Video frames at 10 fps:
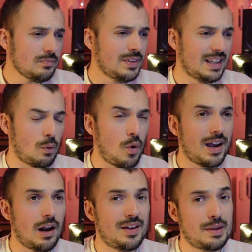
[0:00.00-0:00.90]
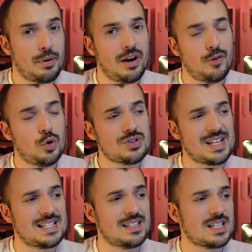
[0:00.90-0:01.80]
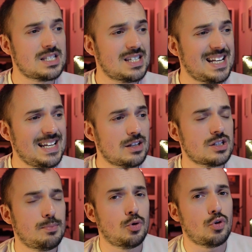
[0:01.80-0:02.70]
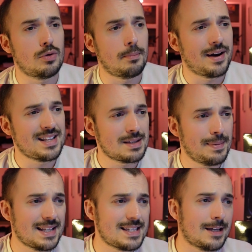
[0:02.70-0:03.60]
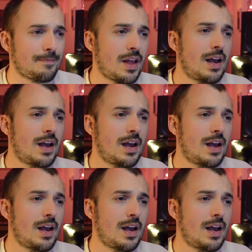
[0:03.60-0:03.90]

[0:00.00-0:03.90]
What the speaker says: Now, why I like the Biovores is the Seed Spore Mines ability.